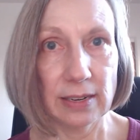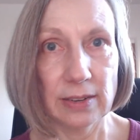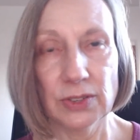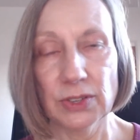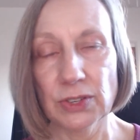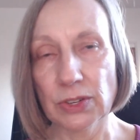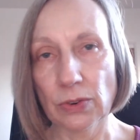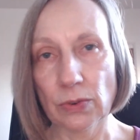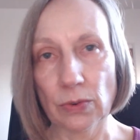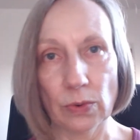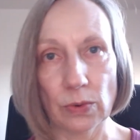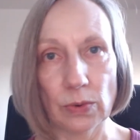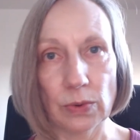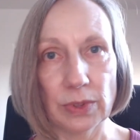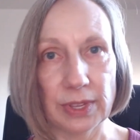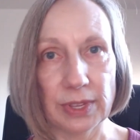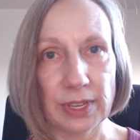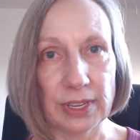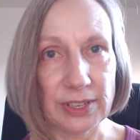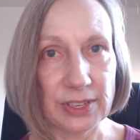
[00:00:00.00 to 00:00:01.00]
So
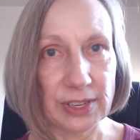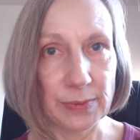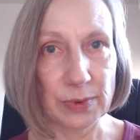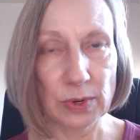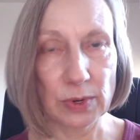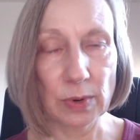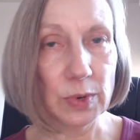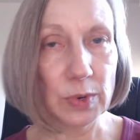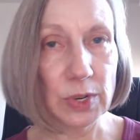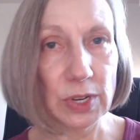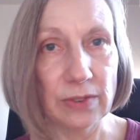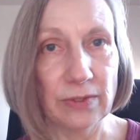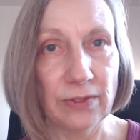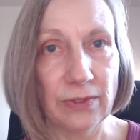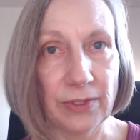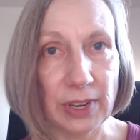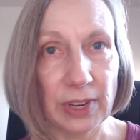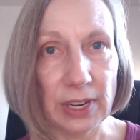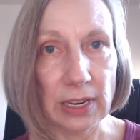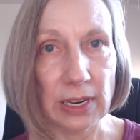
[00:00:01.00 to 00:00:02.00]
the subscription
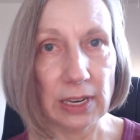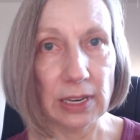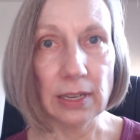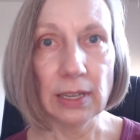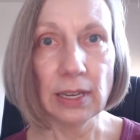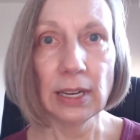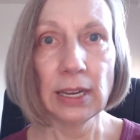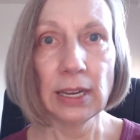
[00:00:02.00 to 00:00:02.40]
fee